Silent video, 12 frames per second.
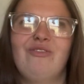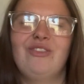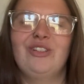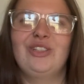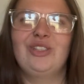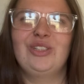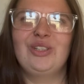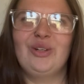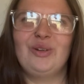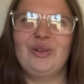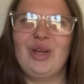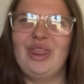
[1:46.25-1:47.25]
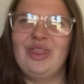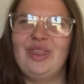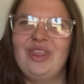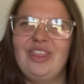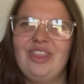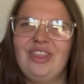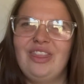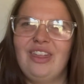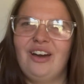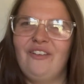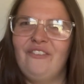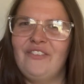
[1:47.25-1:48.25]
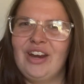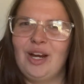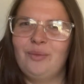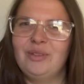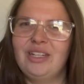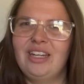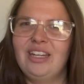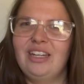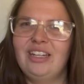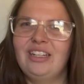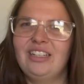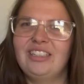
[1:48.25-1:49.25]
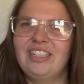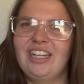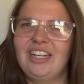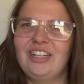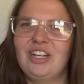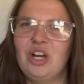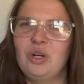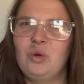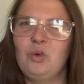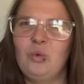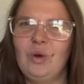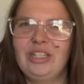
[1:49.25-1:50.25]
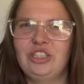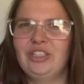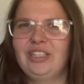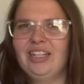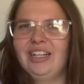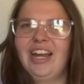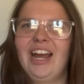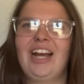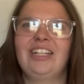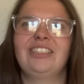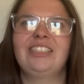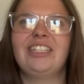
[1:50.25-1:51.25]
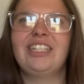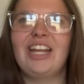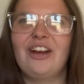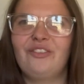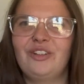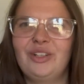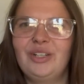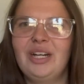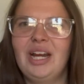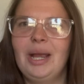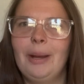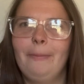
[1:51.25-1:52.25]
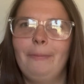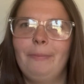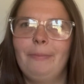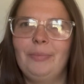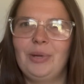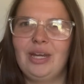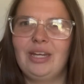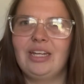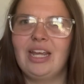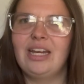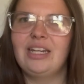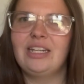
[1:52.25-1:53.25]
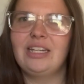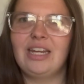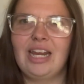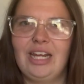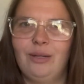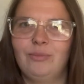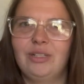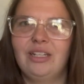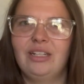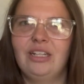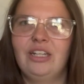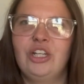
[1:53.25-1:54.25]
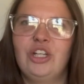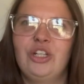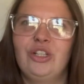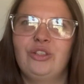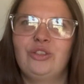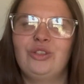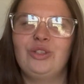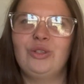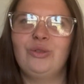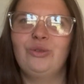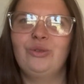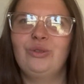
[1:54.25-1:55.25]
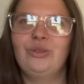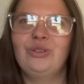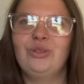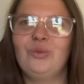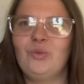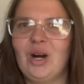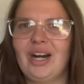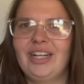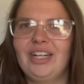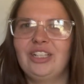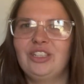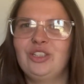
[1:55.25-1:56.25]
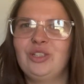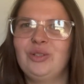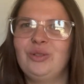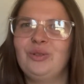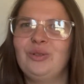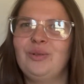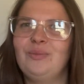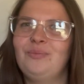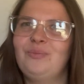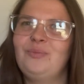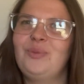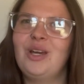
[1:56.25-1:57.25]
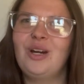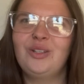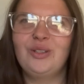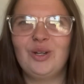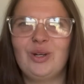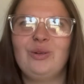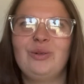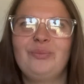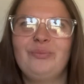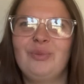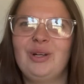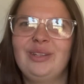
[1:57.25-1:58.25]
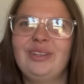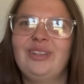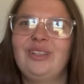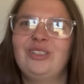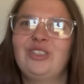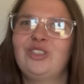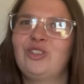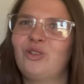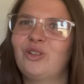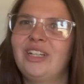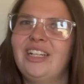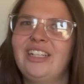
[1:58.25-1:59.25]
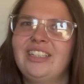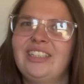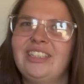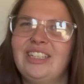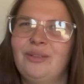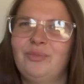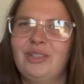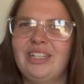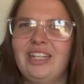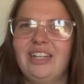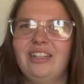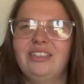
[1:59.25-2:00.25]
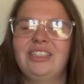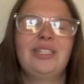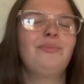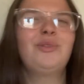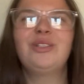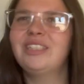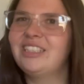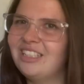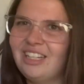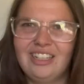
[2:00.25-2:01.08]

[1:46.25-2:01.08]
So the family is in question has never been named due to wanting to be unknown, but the story is simple is